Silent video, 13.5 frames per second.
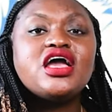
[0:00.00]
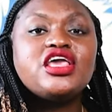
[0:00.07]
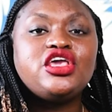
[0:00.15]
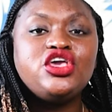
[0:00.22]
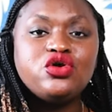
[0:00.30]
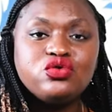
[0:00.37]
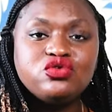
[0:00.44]

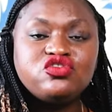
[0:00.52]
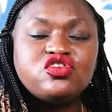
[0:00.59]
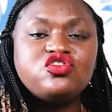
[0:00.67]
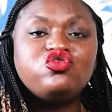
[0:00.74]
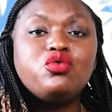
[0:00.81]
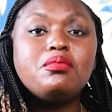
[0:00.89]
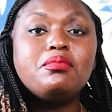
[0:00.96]
use
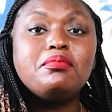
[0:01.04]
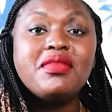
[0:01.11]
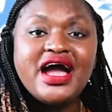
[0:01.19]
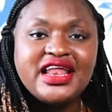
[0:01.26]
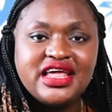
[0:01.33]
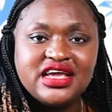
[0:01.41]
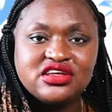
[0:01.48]
to
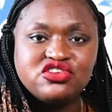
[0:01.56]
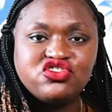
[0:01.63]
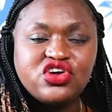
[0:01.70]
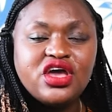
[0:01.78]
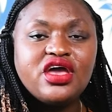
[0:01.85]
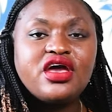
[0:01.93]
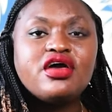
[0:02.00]

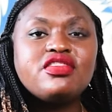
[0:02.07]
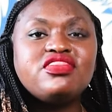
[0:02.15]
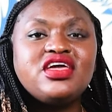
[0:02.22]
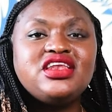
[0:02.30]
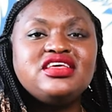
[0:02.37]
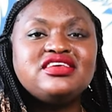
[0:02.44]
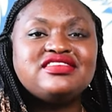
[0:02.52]
manage
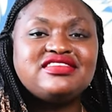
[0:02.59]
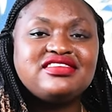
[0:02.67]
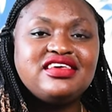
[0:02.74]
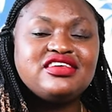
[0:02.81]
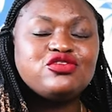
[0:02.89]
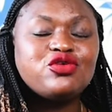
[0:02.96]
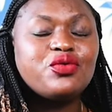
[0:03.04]
the
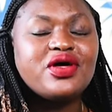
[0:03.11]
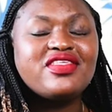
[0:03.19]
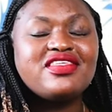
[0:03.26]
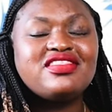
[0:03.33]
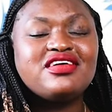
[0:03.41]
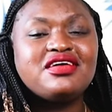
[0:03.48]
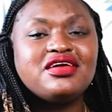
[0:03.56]
disease, or
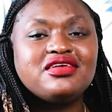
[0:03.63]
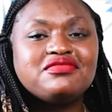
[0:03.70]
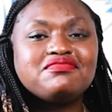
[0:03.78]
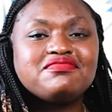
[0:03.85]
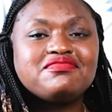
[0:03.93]
rather the